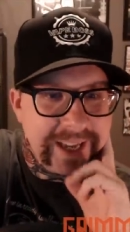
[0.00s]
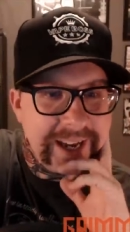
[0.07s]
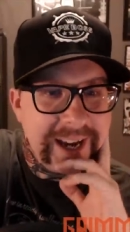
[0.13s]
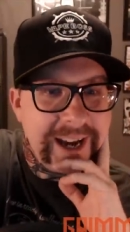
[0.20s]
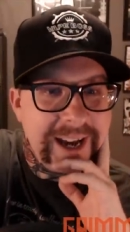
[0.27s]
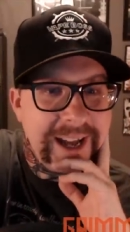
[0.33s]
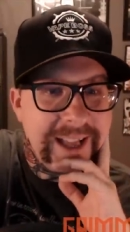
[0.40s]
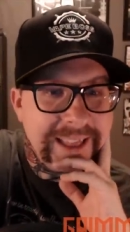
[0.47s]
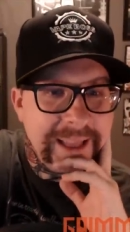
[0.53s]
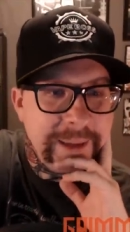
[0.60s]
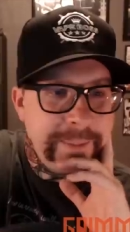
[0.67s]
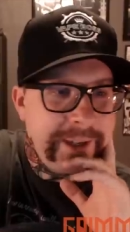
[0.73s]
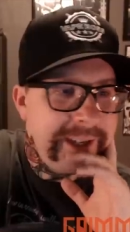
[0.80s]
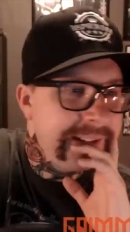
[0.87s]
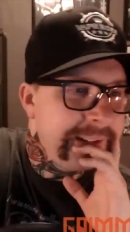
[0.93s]
Uh, let
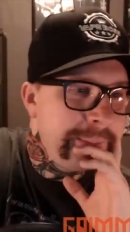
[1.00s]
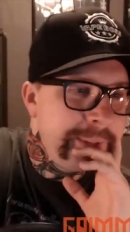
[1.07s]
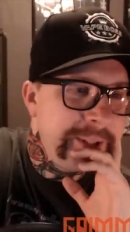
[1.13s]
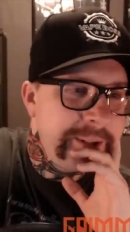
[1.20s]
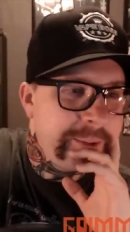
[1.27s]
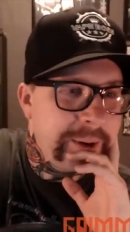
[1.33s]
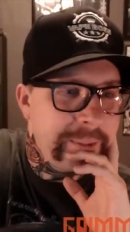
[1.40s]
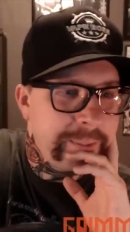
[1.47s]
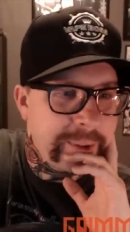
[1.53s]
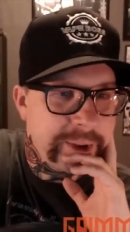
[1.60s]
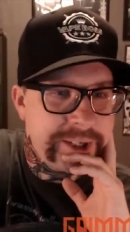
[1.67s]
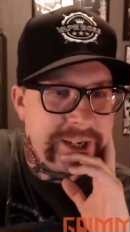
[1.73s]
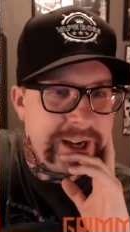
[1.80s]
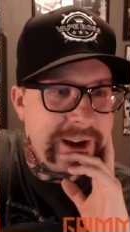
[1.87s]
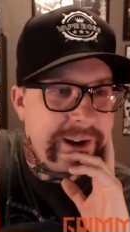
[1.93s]
me let me do one more
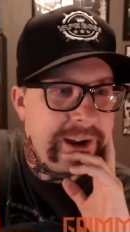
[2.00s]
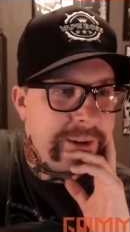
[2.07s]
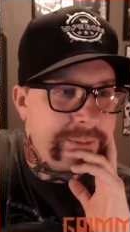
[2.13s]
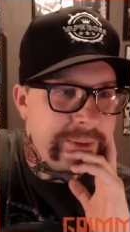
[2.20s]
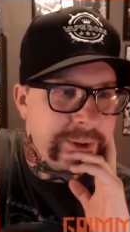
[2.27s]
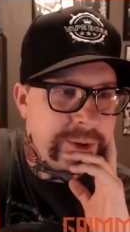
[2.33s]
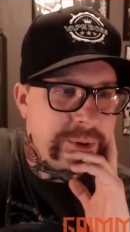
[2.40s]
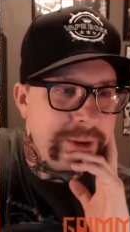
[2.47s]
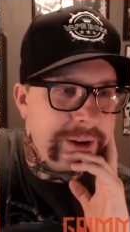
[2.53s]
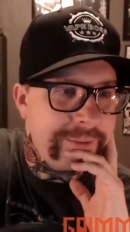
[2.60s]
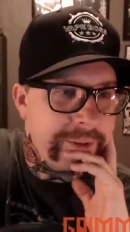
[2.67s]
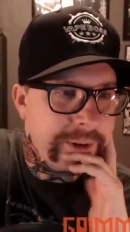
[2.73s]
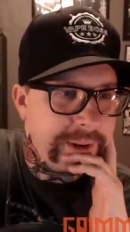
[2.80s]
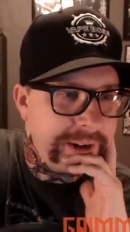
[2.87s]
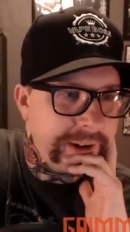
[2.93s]
shout out for
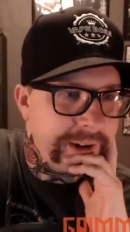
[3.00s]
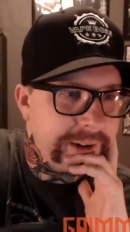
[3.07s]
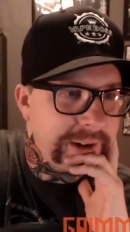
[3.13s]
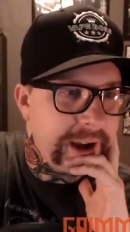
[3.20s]
Trevor here.